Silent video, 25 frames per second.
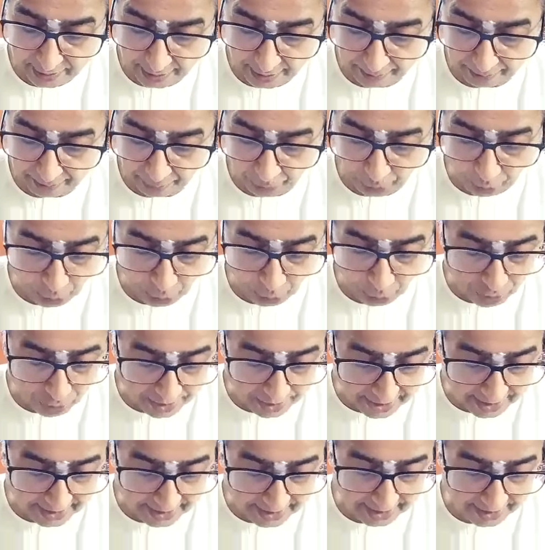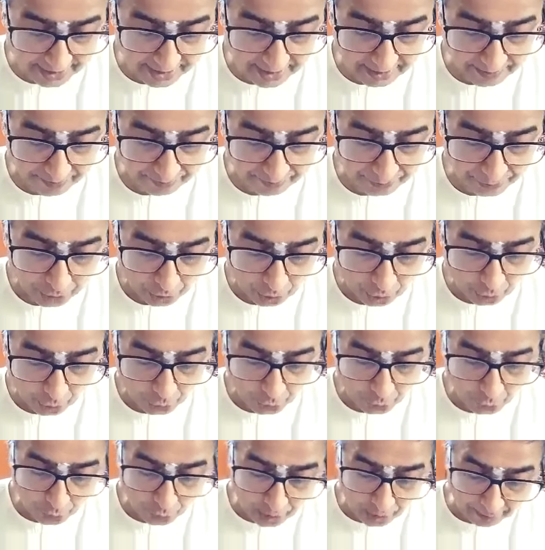They produce results.
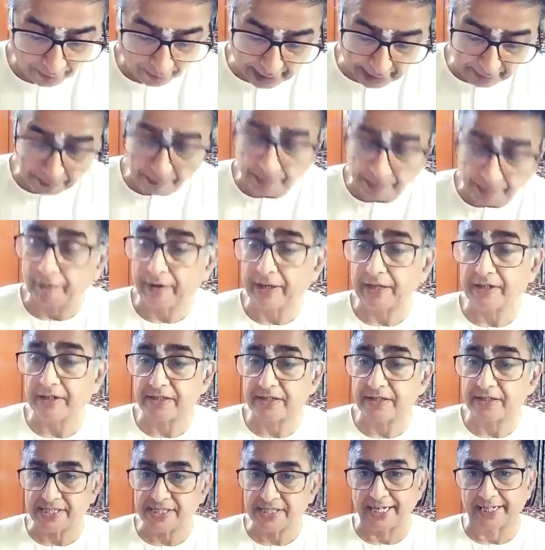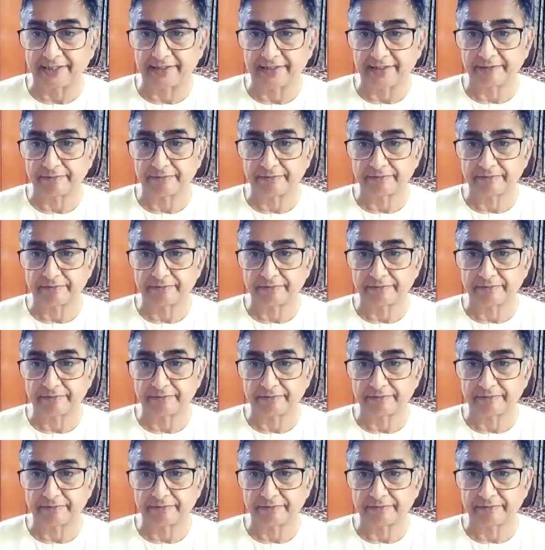You command power, strength.